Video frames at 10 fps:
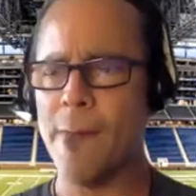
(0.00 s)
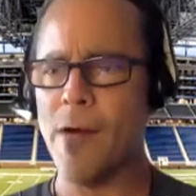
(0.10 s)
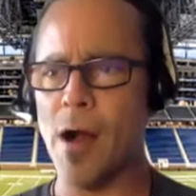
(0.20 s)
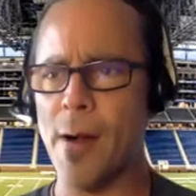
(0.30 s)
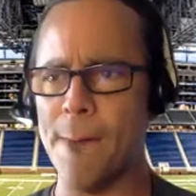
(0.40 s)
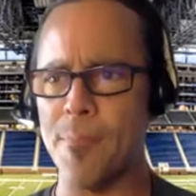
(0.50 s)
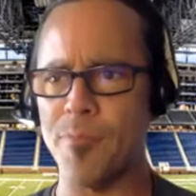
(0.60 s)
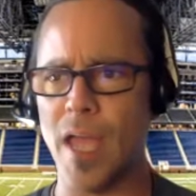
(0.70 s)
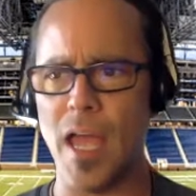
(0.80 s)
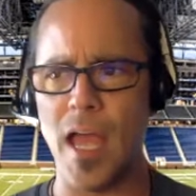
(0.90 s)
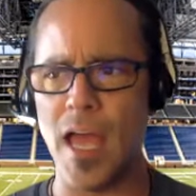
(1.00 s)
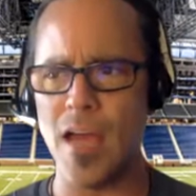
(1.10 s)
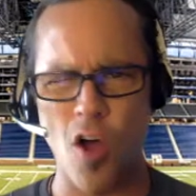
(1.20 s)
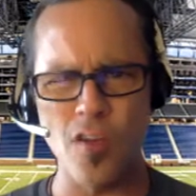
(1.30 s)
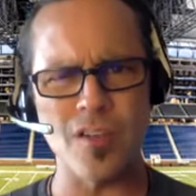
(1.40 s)
And
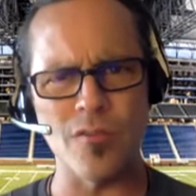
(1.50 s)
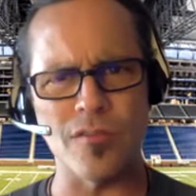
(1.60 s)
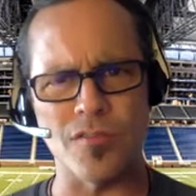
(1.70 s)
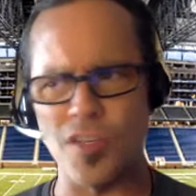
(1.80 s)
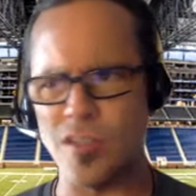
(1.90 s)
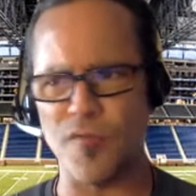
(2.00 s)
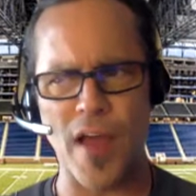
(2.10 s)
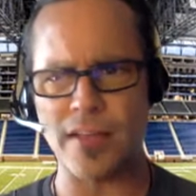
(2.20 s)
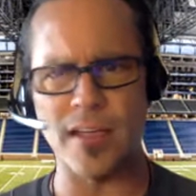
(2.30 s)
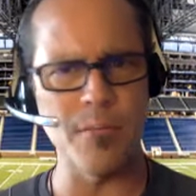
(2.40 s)
also just the fact that he